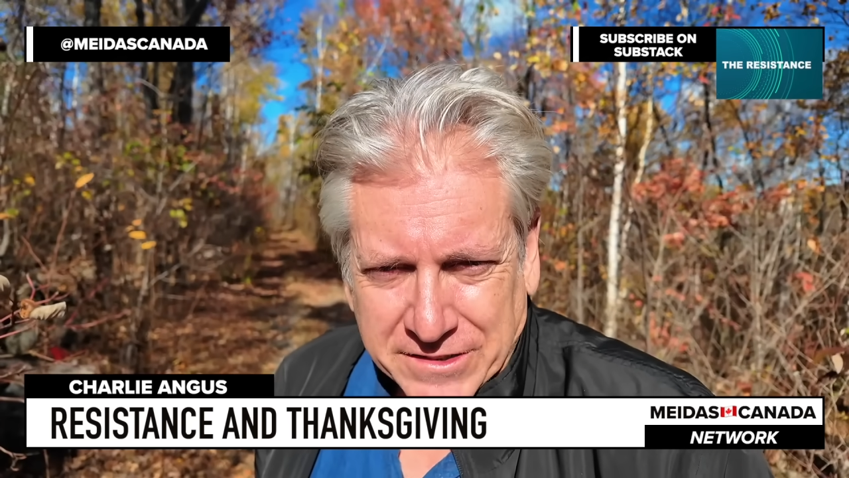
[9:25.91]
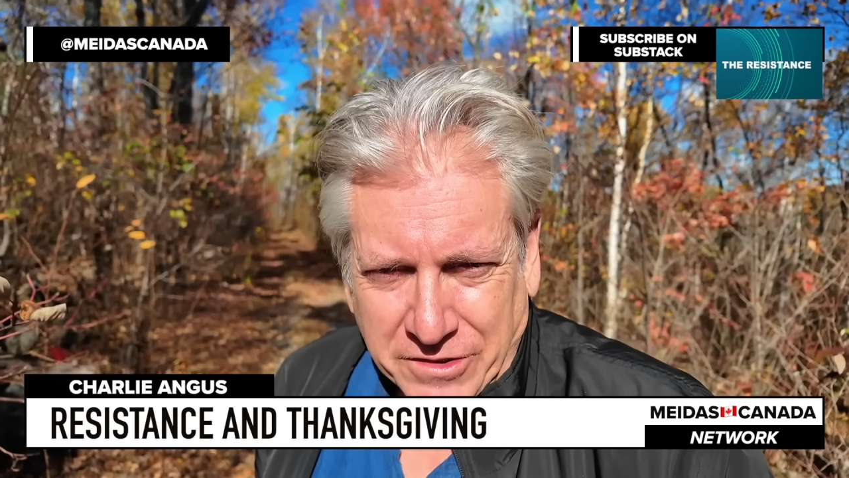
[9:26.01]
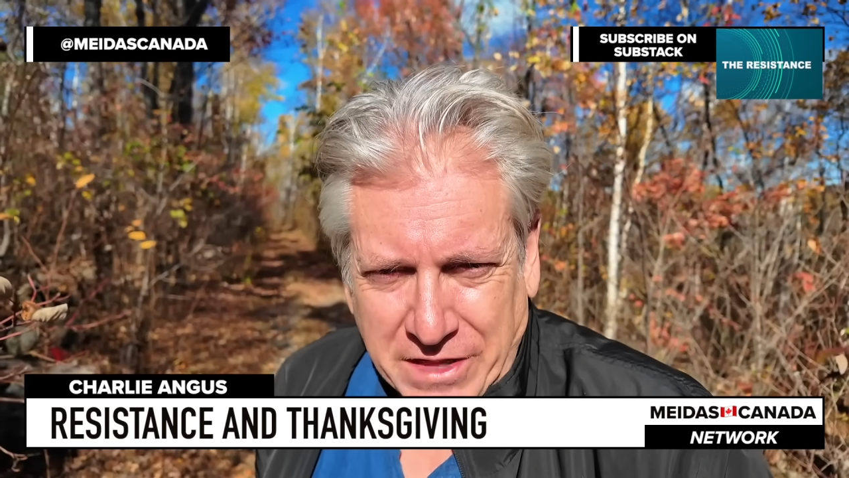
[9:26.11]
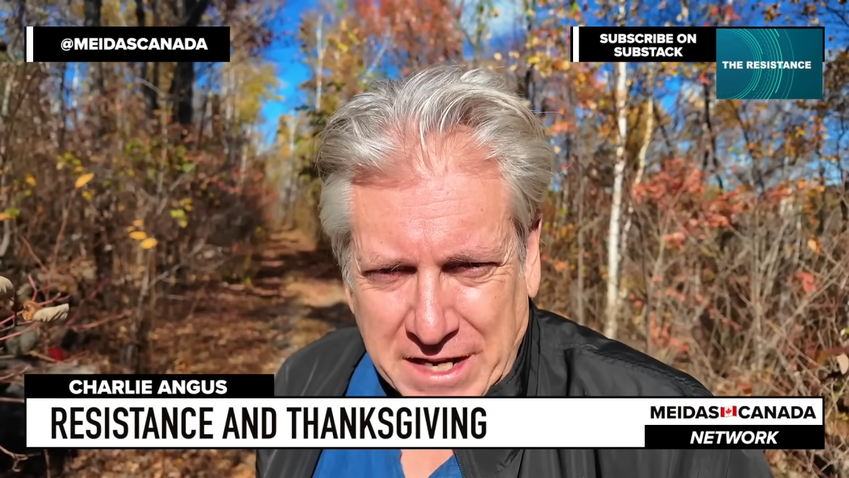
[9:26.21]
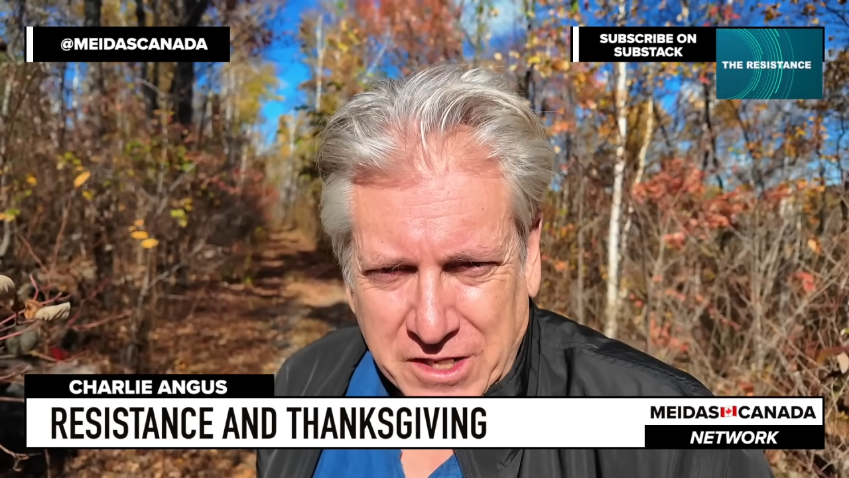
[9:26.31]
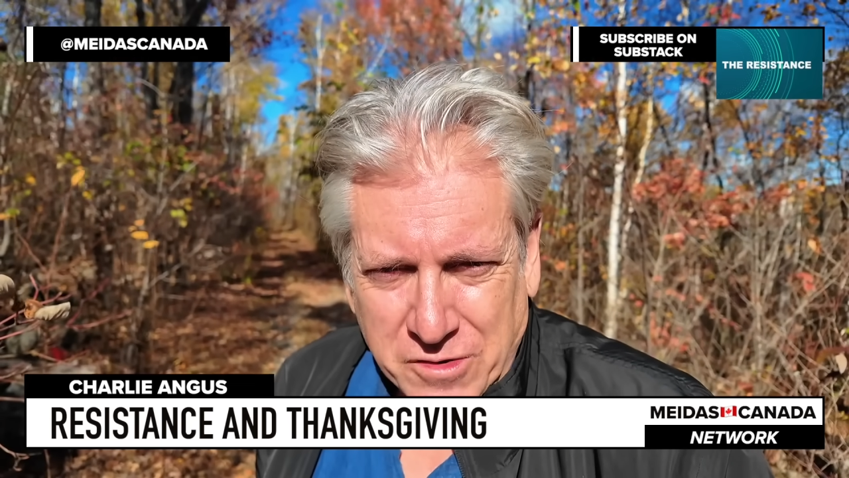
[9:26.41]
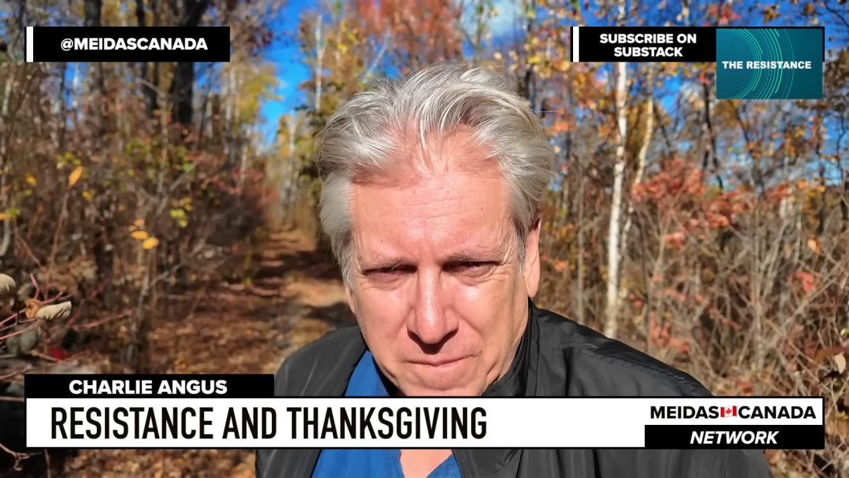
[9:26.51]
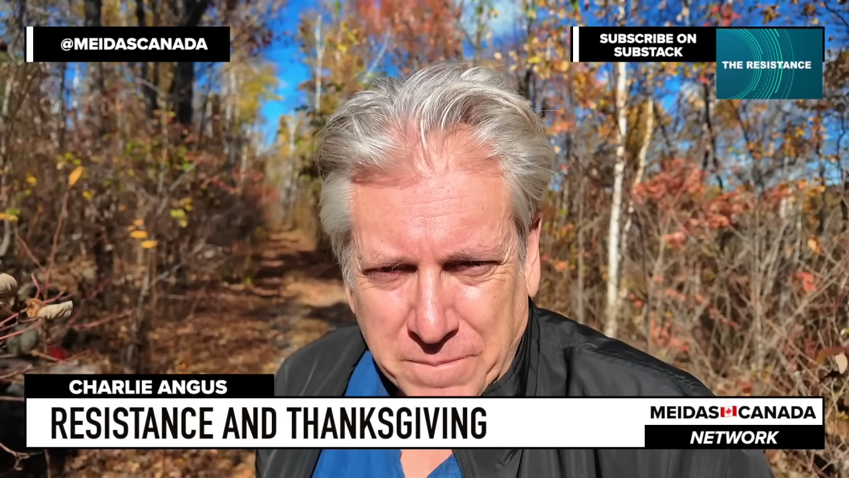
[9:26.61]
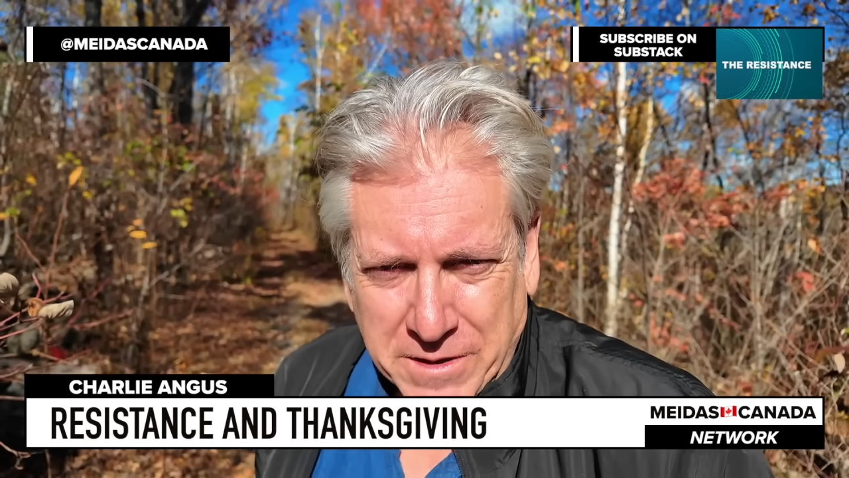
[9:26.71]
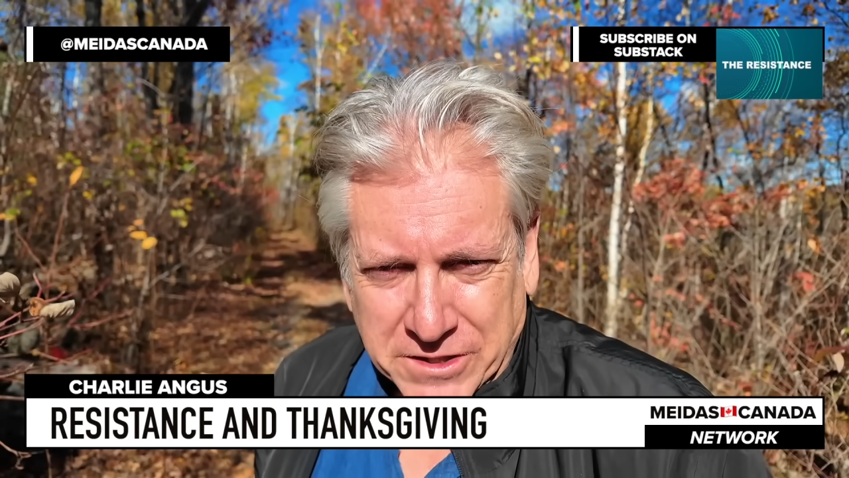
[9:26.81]
So thank you.
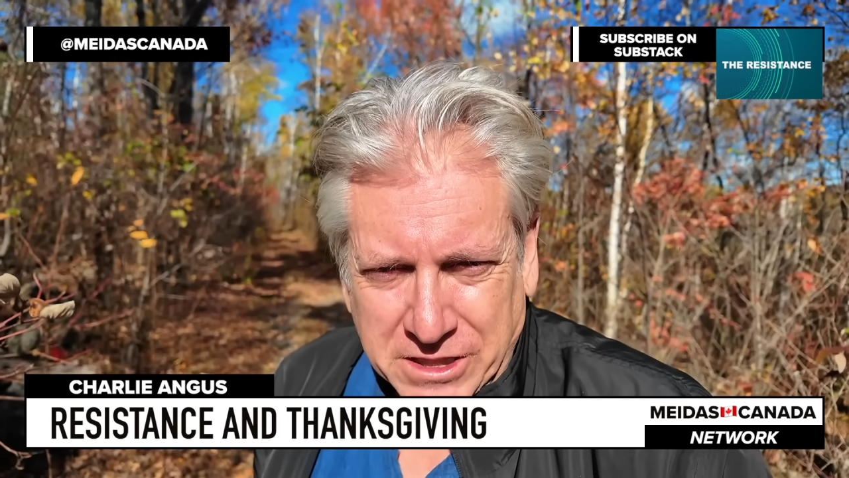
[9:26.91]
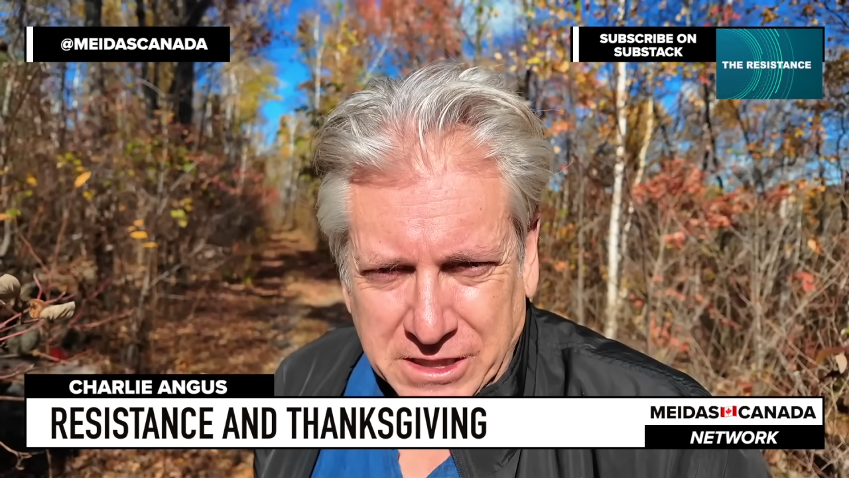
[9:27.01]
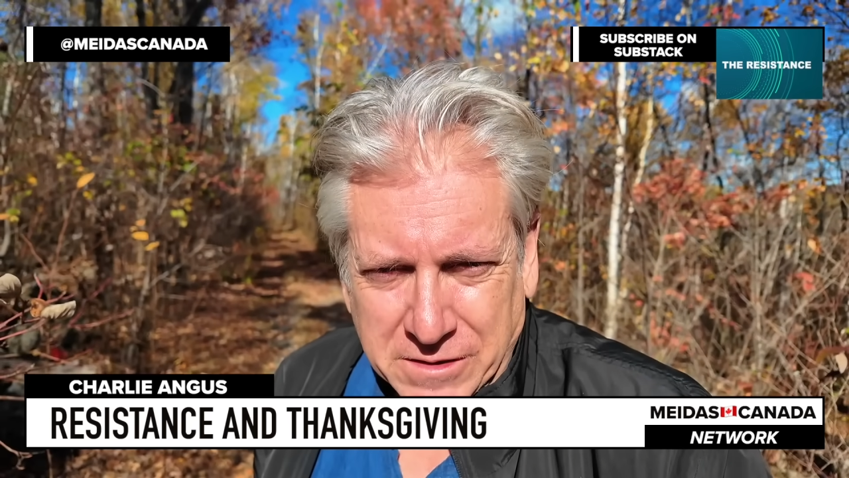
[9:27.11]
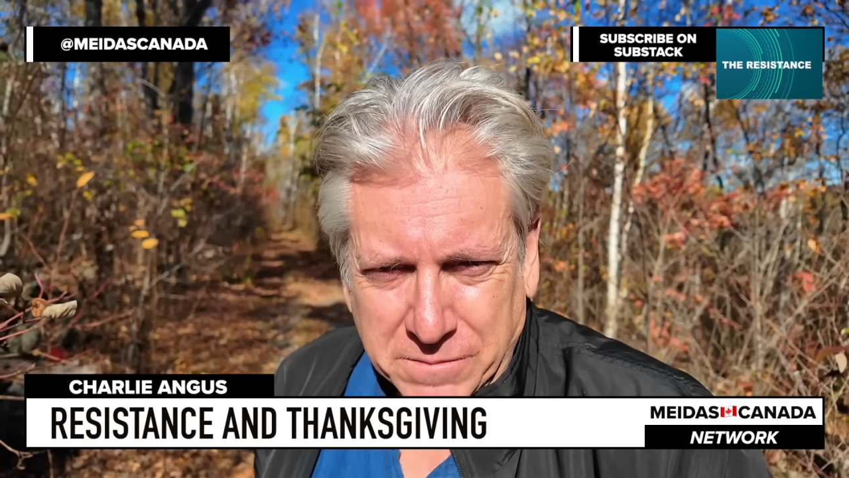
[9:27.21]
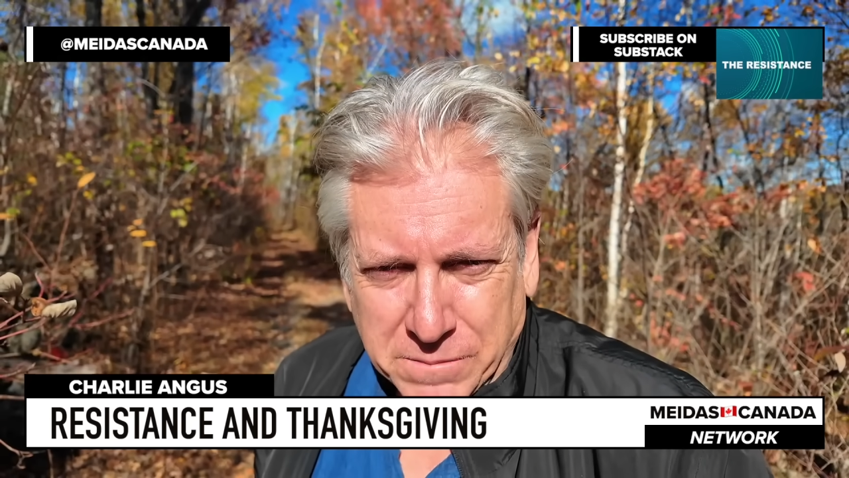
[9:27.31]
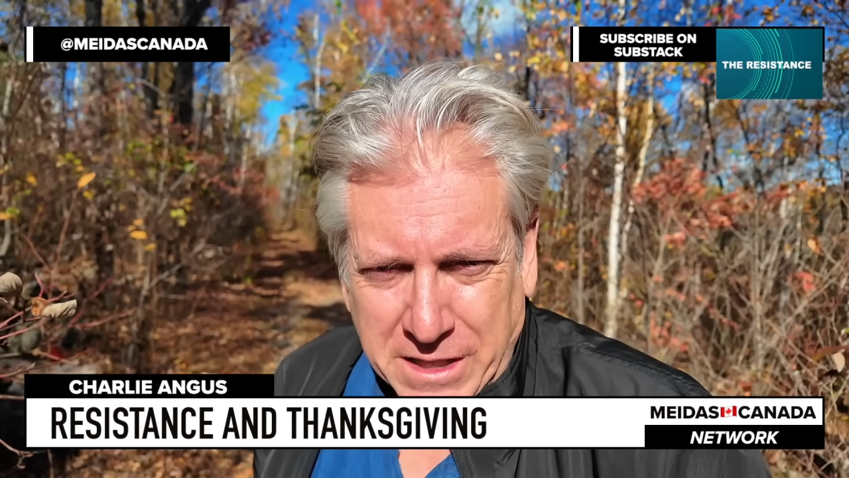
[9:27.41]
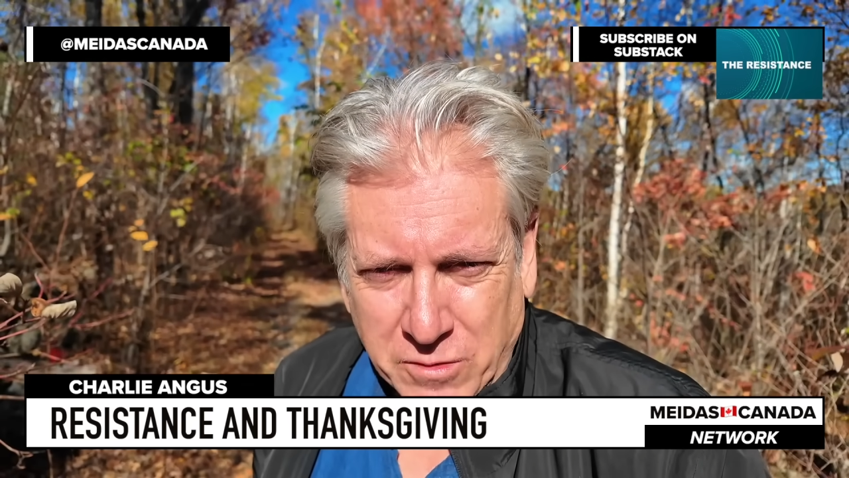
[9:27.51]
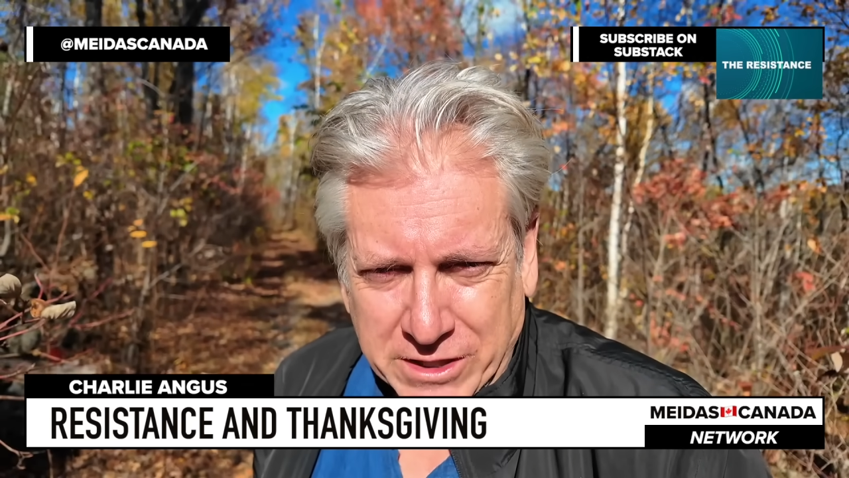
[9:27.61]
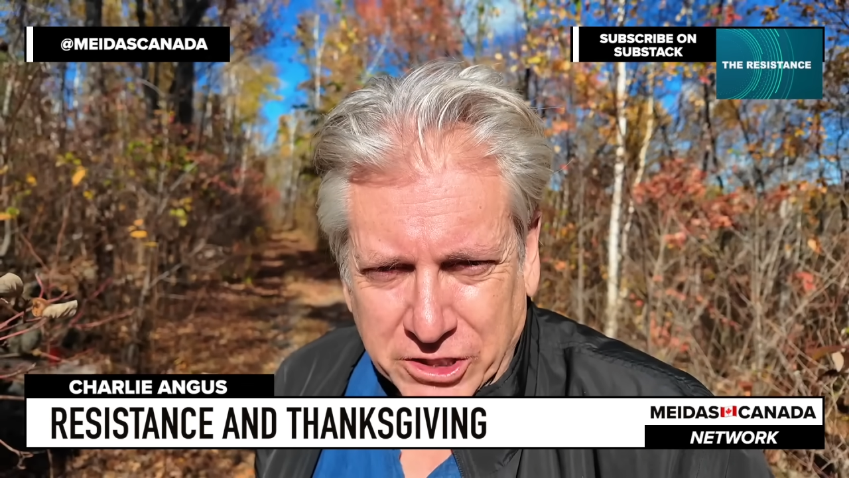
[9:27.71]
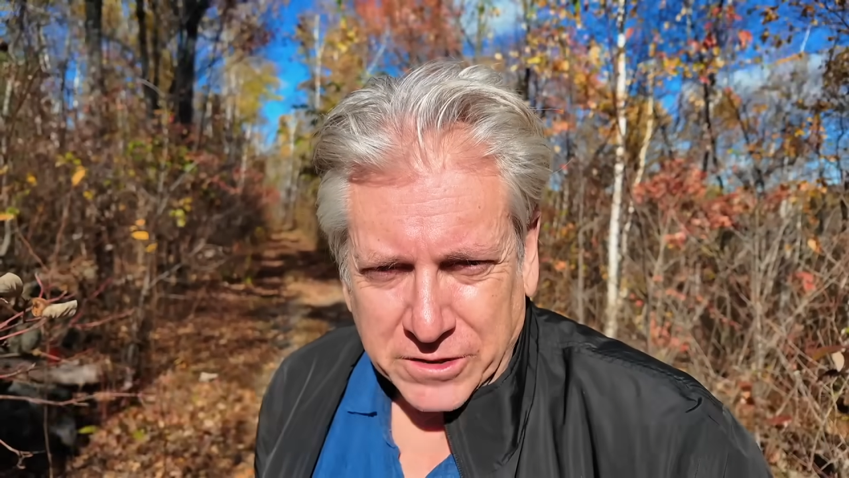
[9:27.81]
Merci.
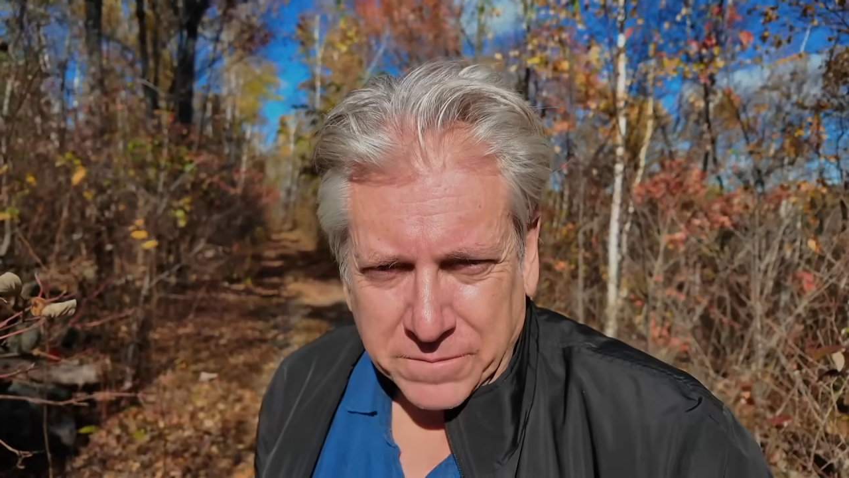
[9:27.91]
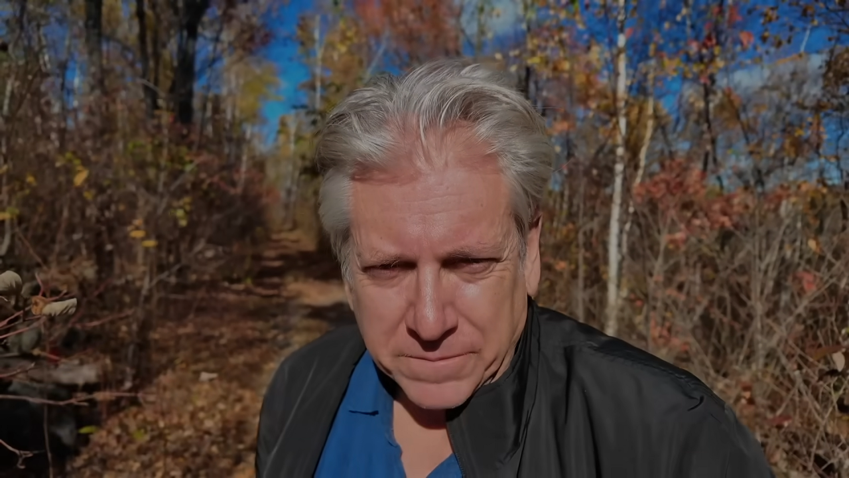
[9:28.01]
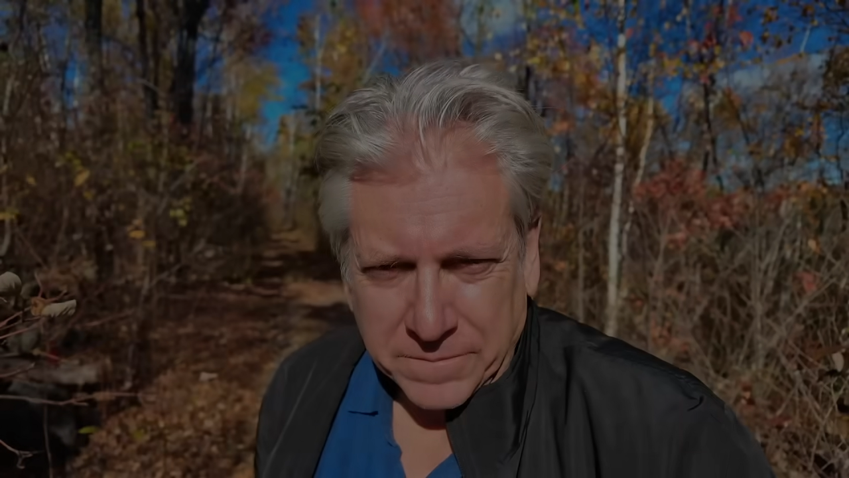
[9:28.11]
Miigwech.